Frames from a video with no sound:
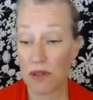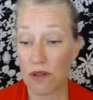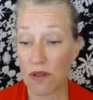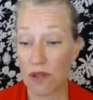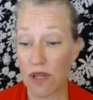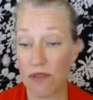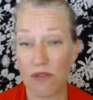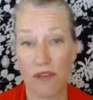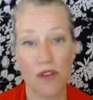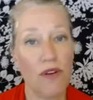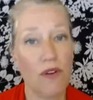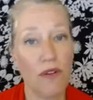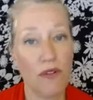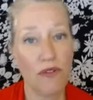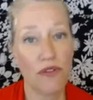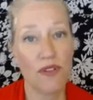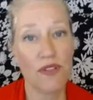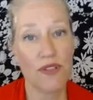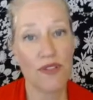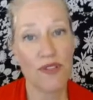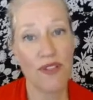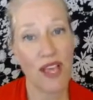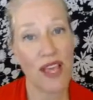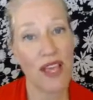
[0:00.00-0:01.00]
If you don't feel
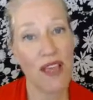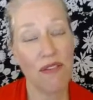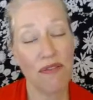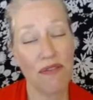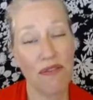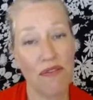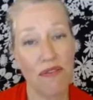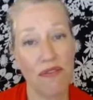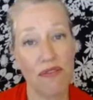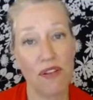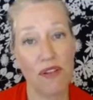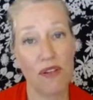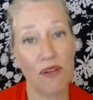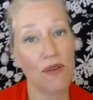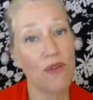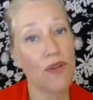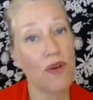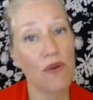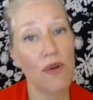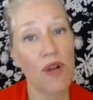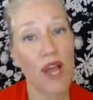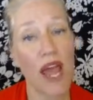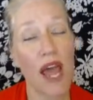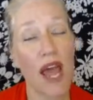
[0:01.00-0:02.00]
safe, you
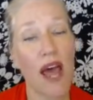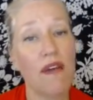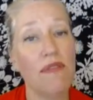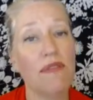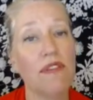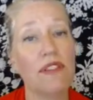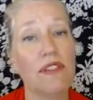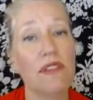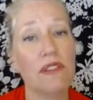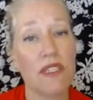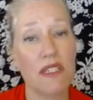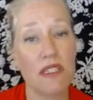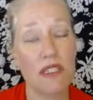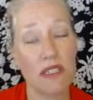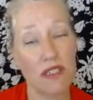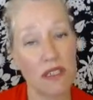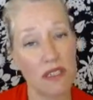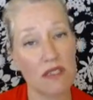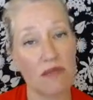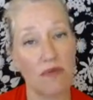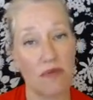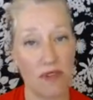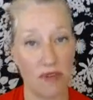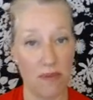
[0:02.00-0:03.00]
don't have to listen
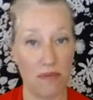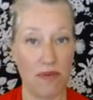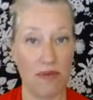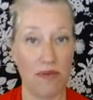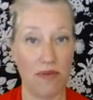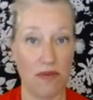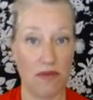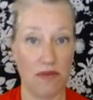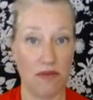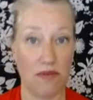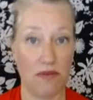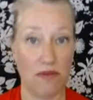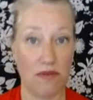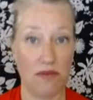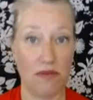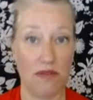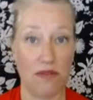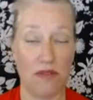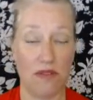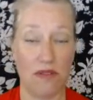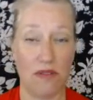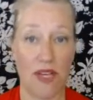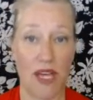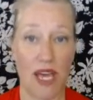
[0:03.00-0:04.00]
to people,
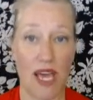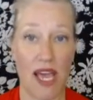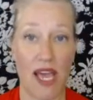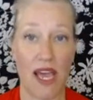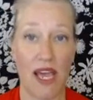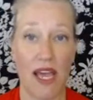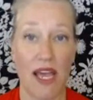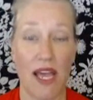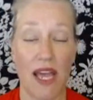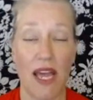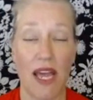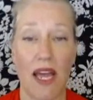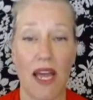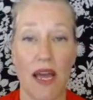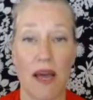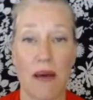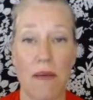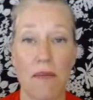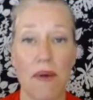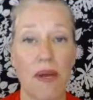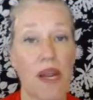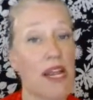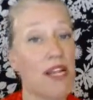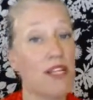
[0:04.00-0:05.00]
okay?
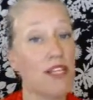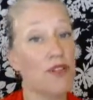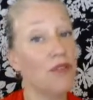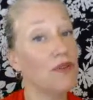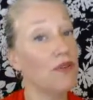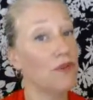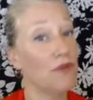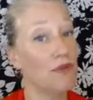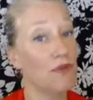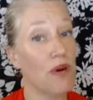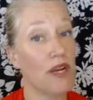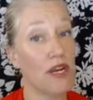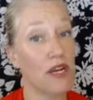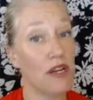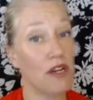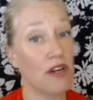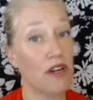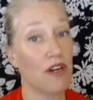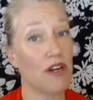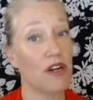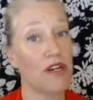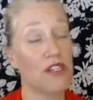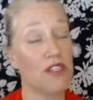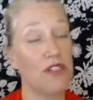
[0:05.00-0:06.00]
But I do want to
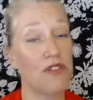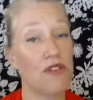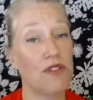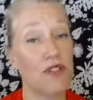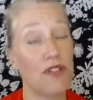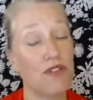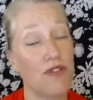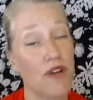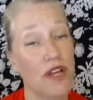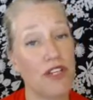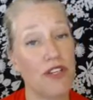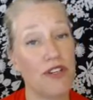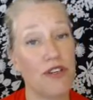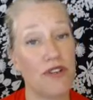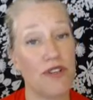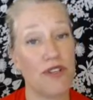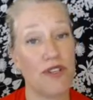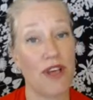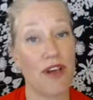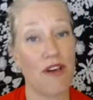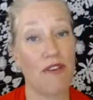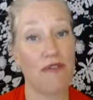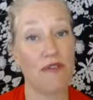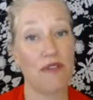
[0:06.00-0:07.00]
encourage you to stretch
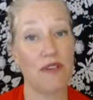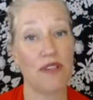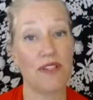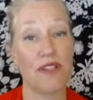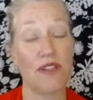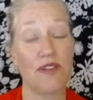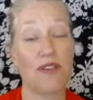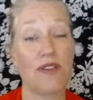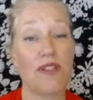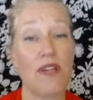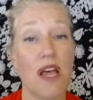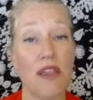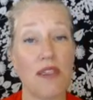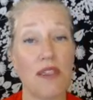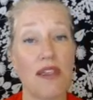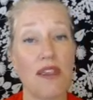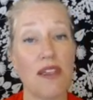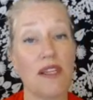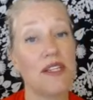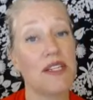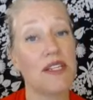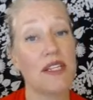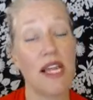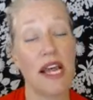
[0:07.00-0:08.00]
yourself, because there's nothing
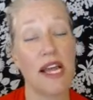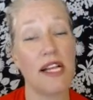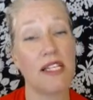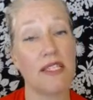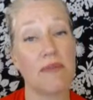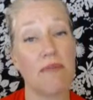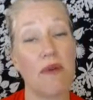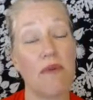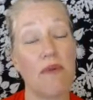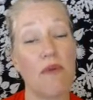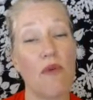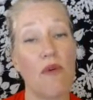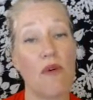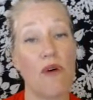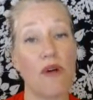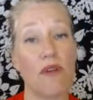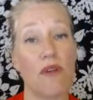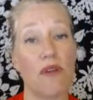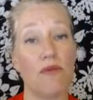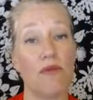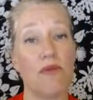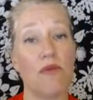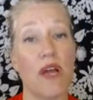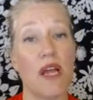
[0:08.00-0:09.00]
that delights me more
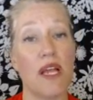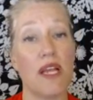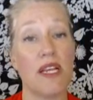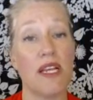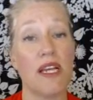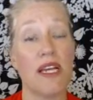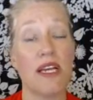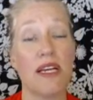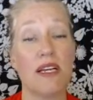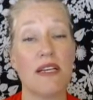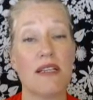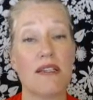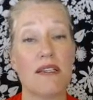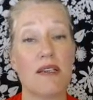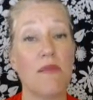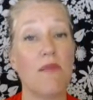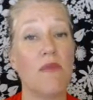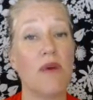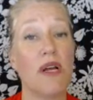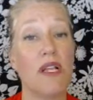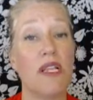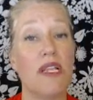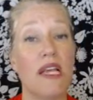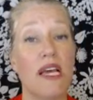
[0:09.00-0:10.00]
than when
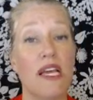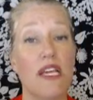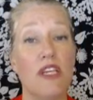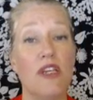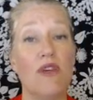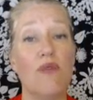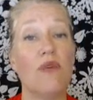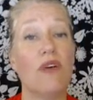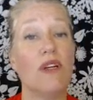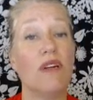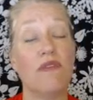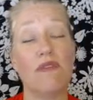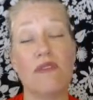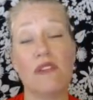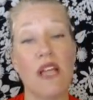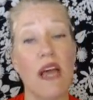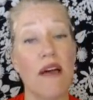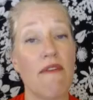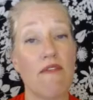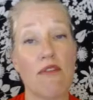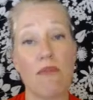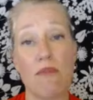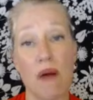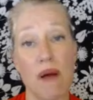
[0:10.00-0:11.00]
someone that you would have
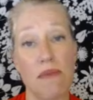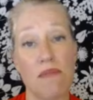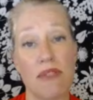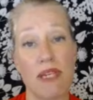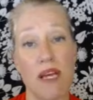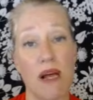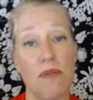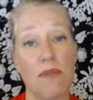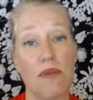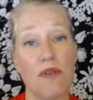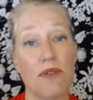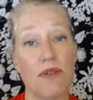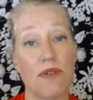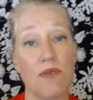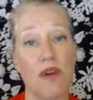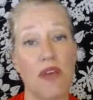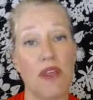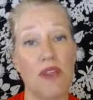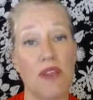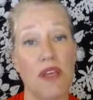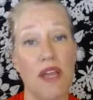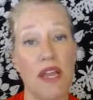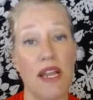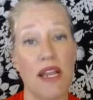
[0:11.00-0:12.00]
never bumped elbows
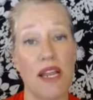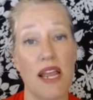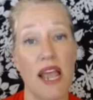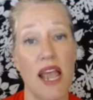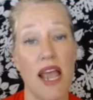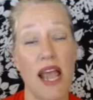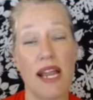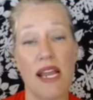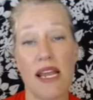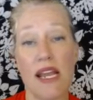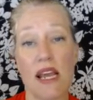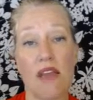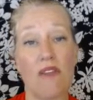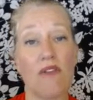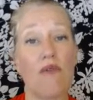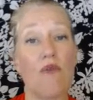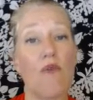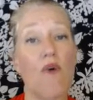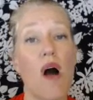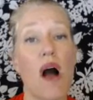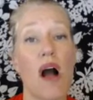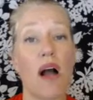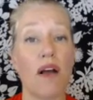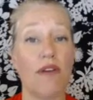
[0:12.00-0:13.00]
with in any other
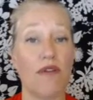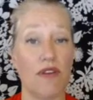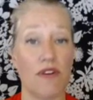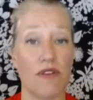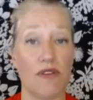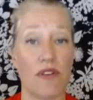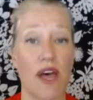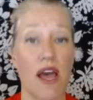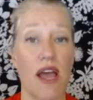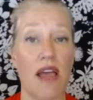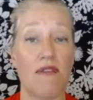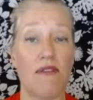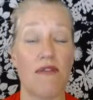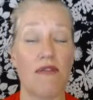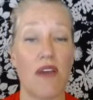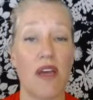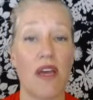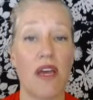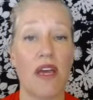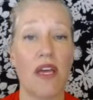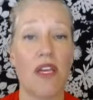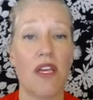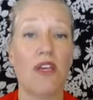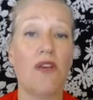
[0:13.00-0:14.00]
walk of your life,
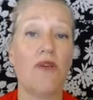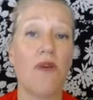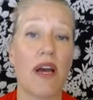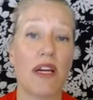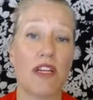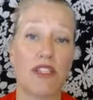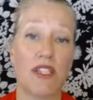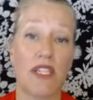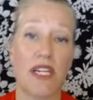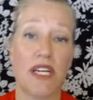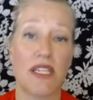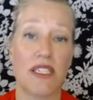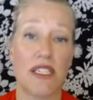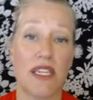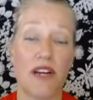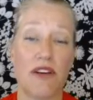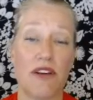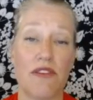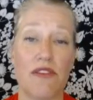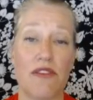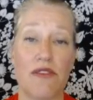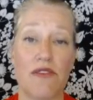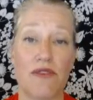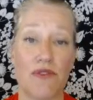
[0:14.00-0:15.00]
you actually get to
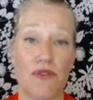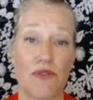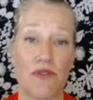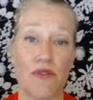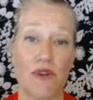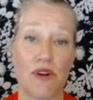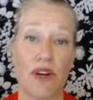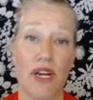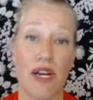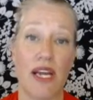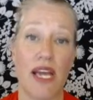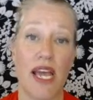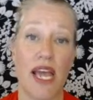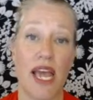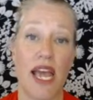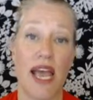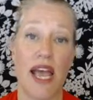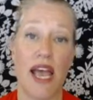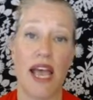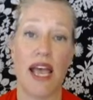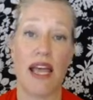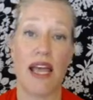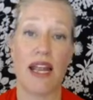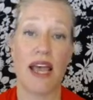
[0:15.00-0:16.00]
hear their story
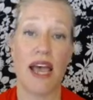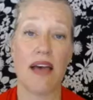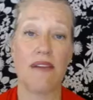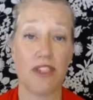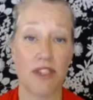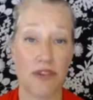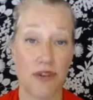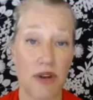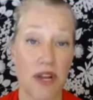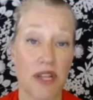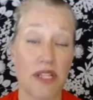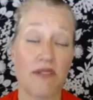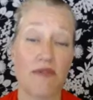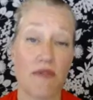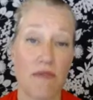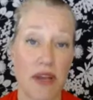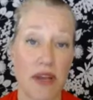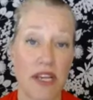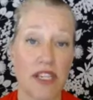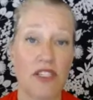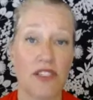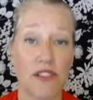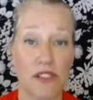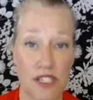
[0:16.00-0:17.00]
and have a
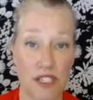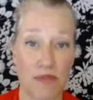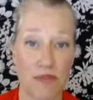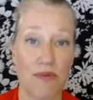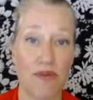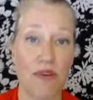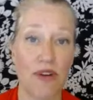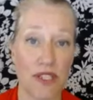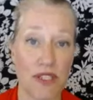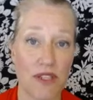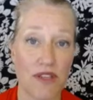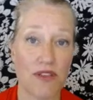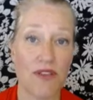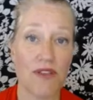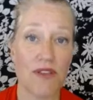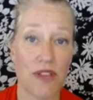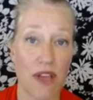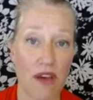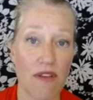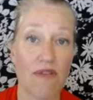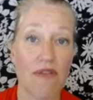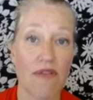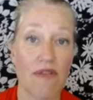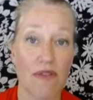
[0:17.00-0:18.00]
transformational experience
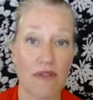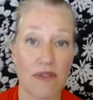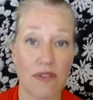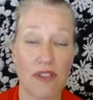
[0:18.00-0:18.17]
yourself.